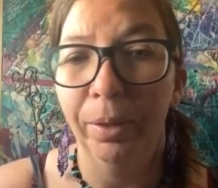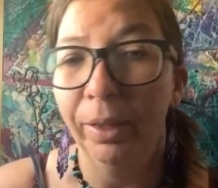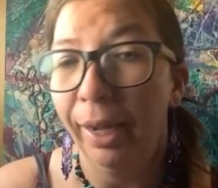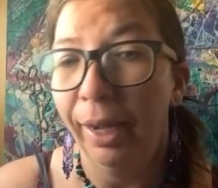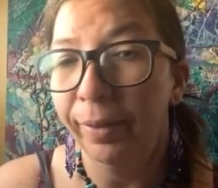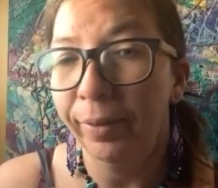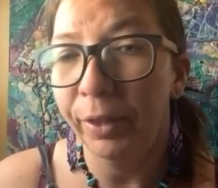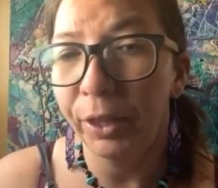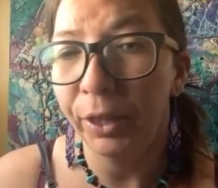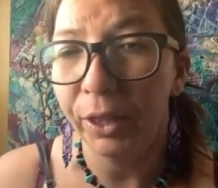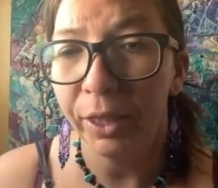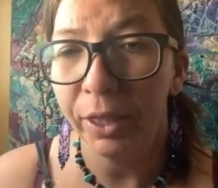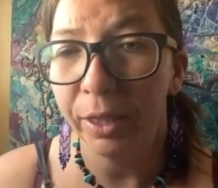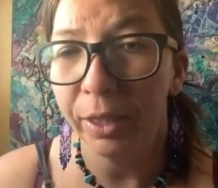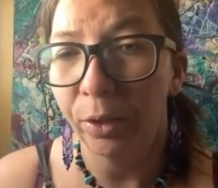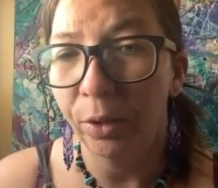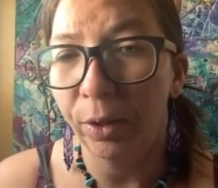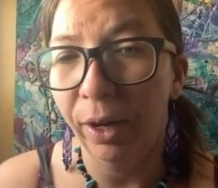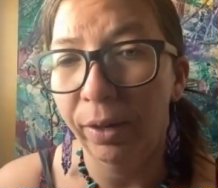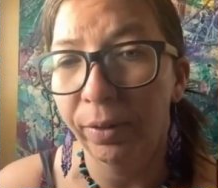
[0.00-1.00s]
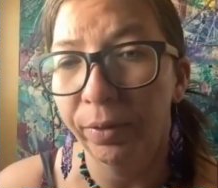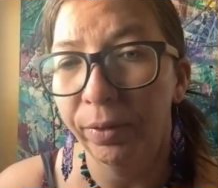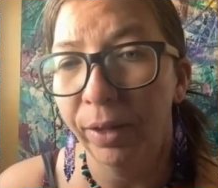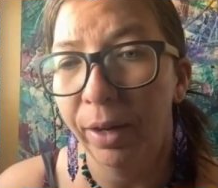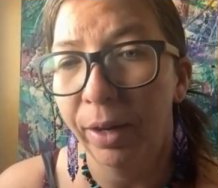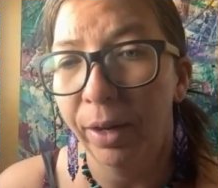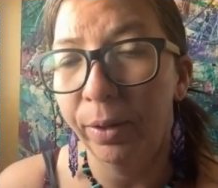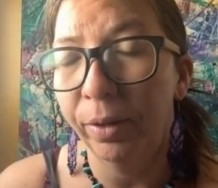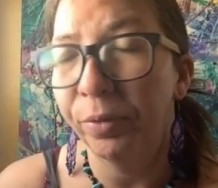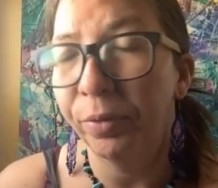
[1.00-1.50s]
Lavender is a great
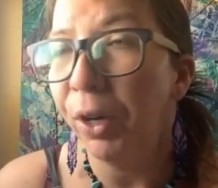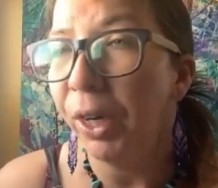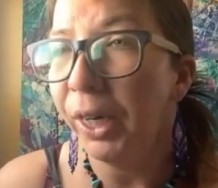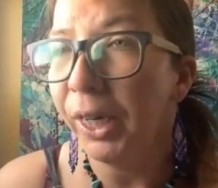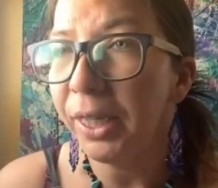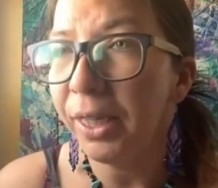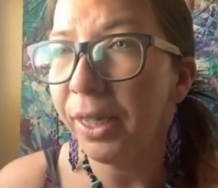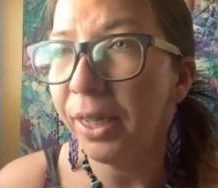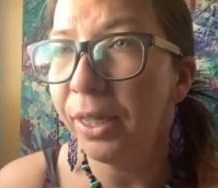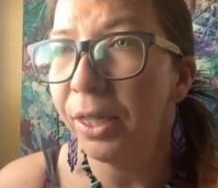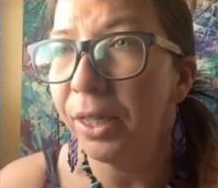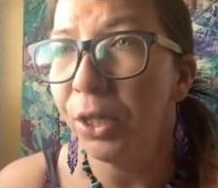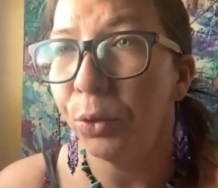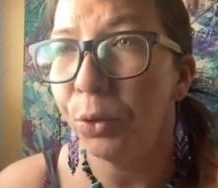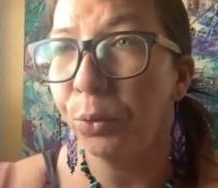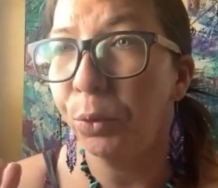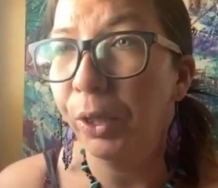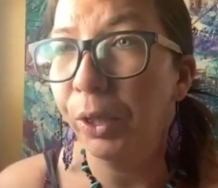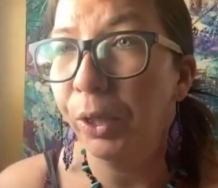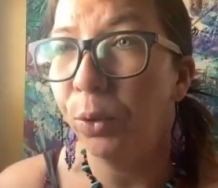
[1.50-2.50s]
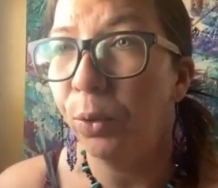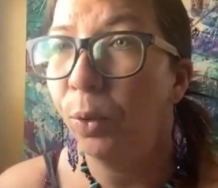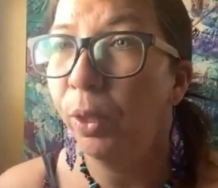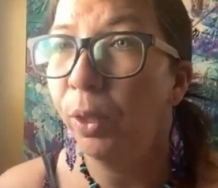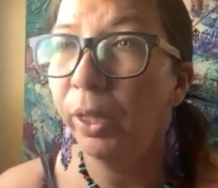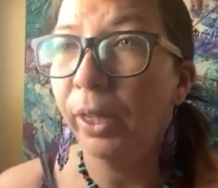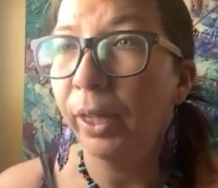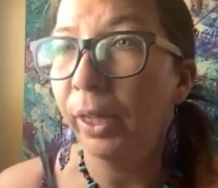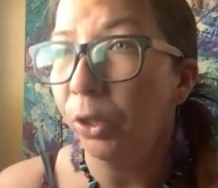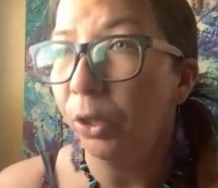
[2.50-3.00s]
flower. Frankincense is a really cool
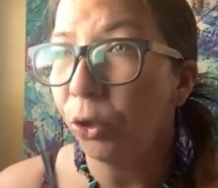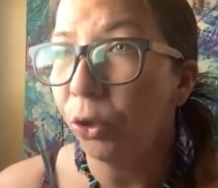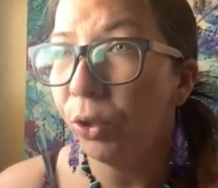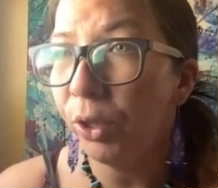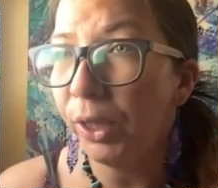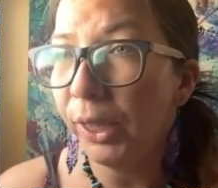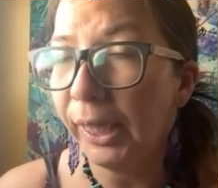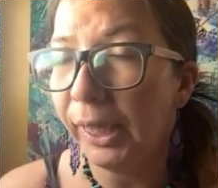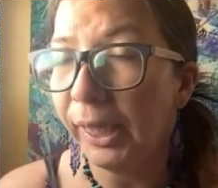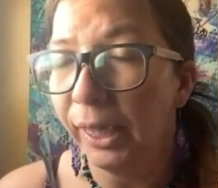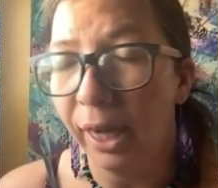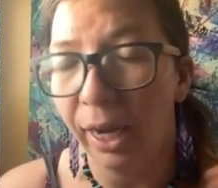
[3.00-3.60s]
looking tree.